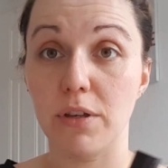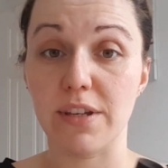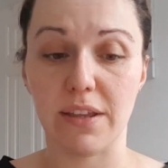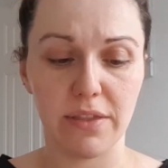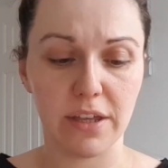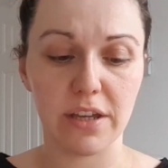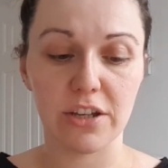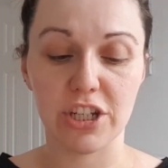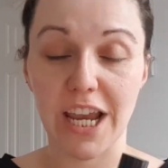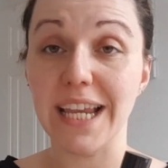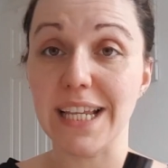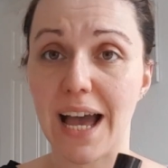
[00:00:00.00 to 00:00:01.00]
using, the
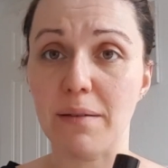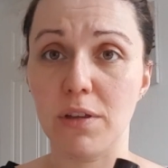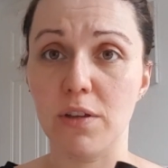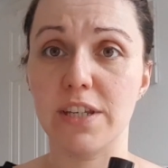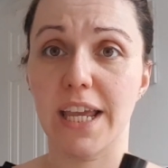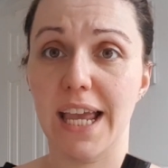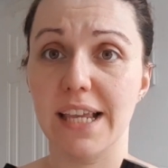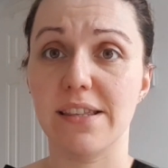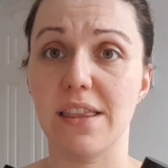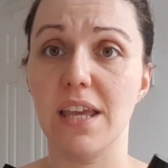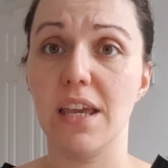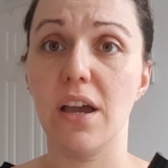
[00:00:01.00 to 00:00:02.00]
shade I'm using,
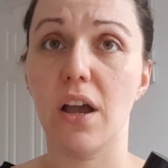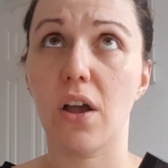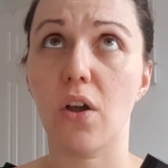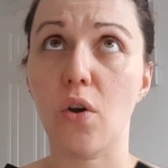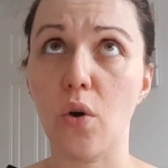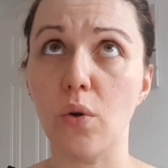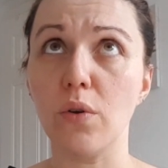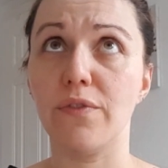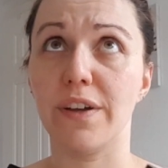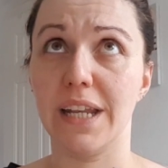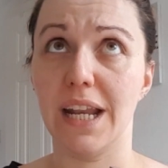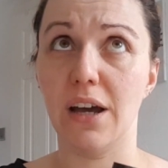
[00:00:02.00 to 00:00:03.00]
is the Cool
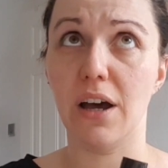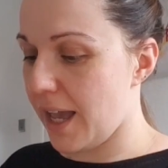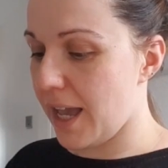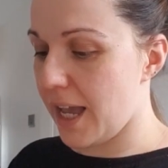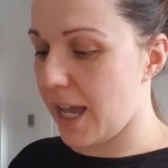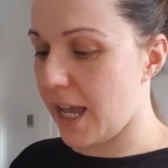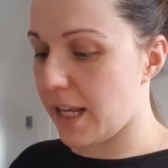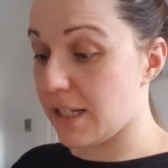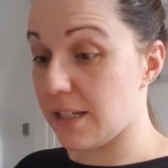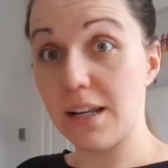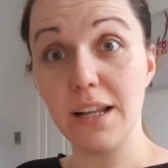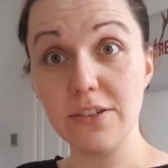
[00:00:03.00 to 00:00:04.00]
Vanilla.
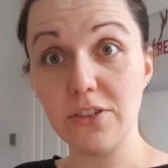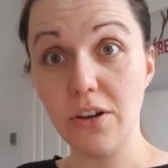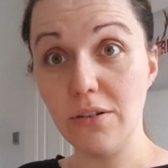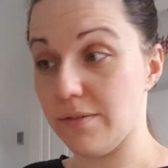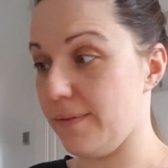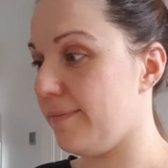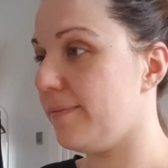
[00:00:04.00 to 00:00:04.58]
And let's go.